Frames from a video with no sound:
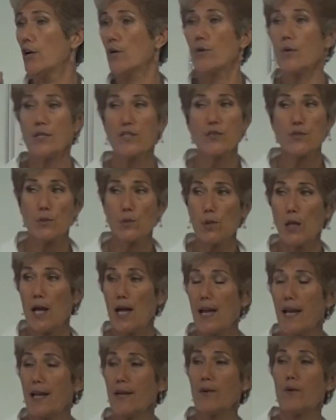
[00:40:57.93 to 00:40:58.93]
Crystal
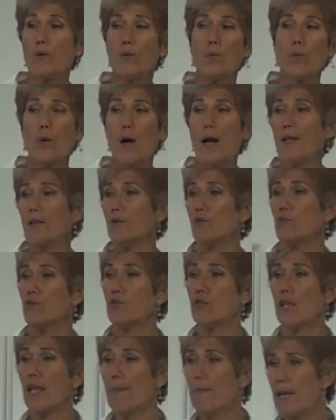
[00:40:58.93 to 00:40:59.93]
Light or
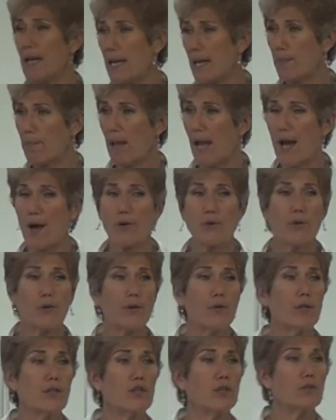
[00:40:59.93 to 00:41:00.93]
Weiler's lemonade
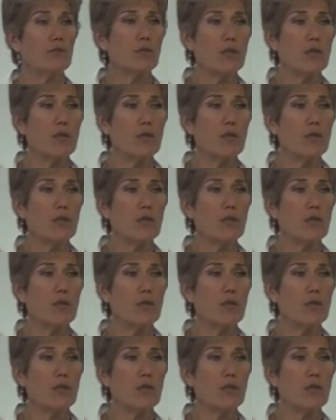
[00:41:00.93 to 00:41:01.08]
powder and you